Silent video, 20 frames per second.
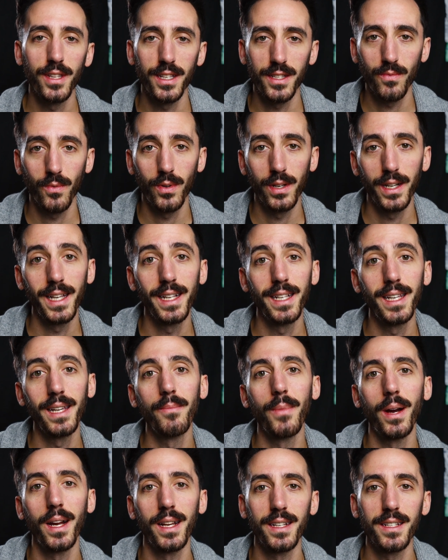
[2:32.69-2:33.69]
That's 180
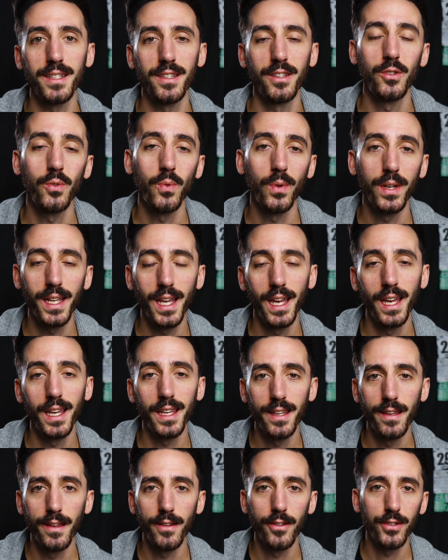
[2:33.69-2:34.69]
minus the
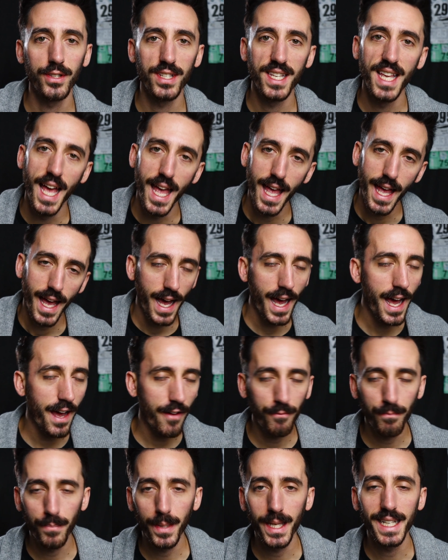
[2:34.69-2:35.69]
28 years
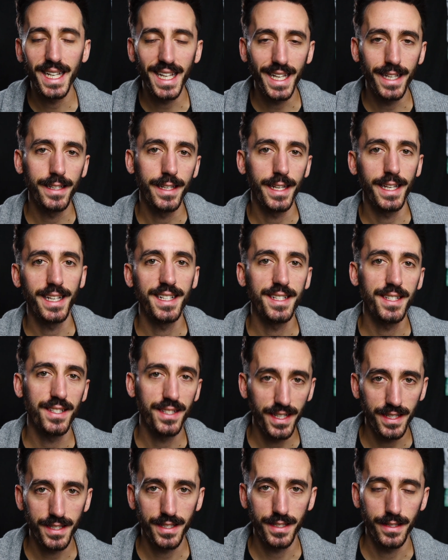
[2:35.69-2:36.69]
I've been in
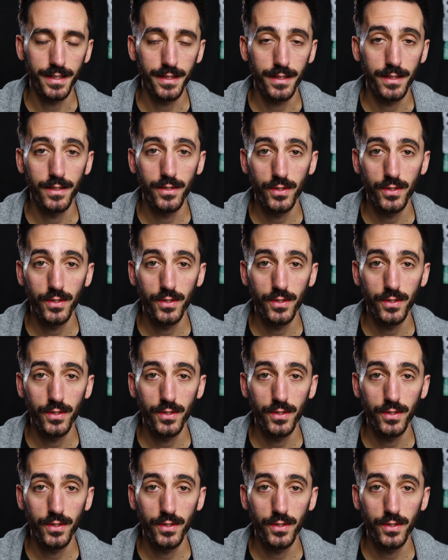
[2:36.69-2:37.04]
existence.